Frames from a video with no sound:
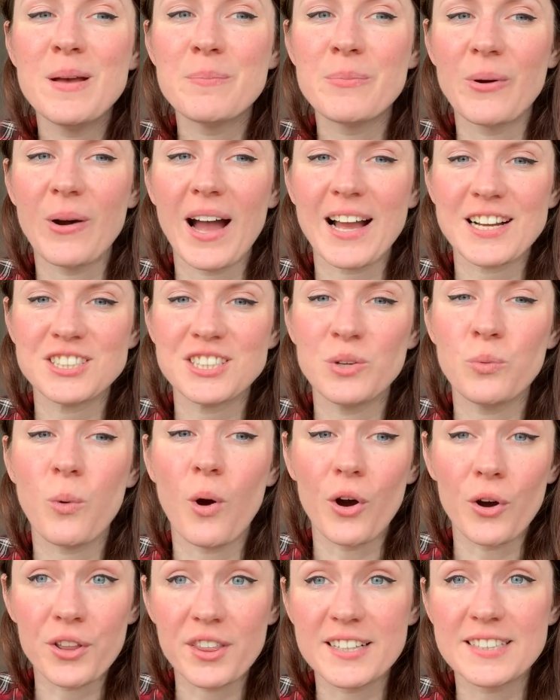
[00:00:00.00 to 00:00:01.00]
but actually
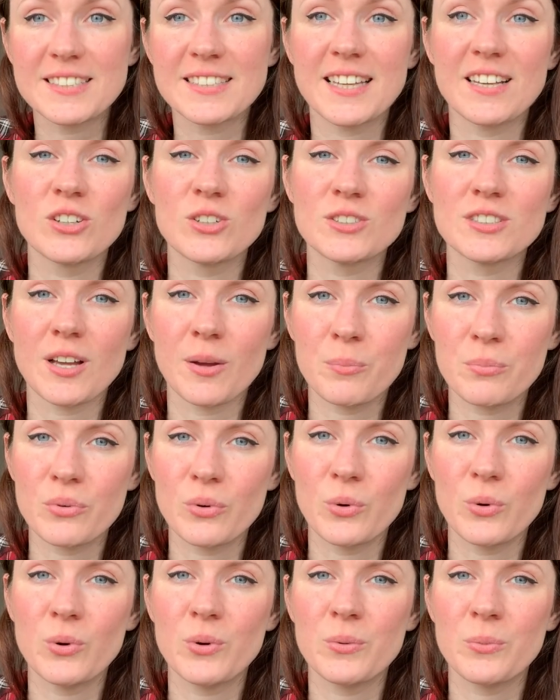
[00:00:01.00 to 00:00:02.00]
what other skills I
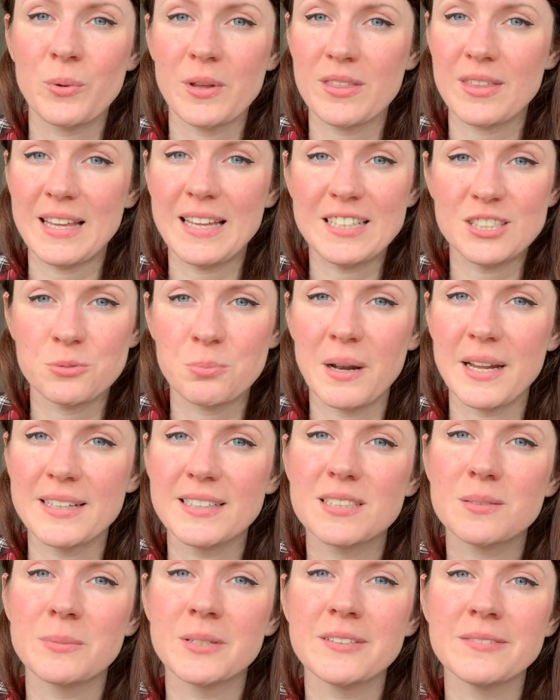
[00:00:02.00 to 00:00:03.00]
brought with each
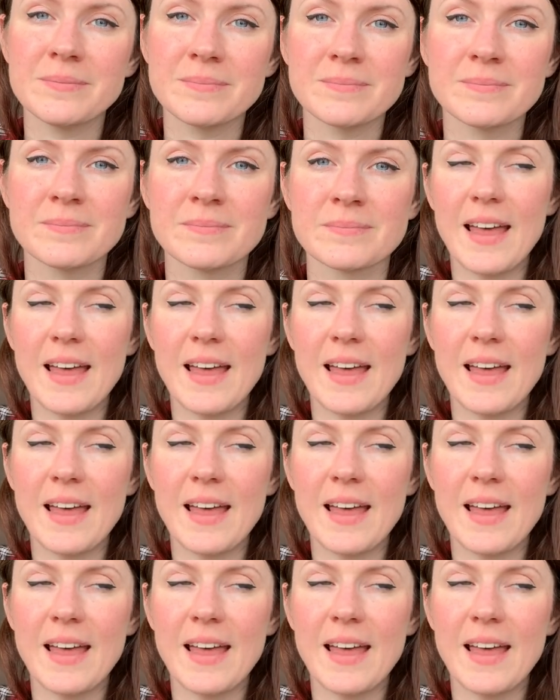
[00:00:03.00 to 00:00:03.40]
placement.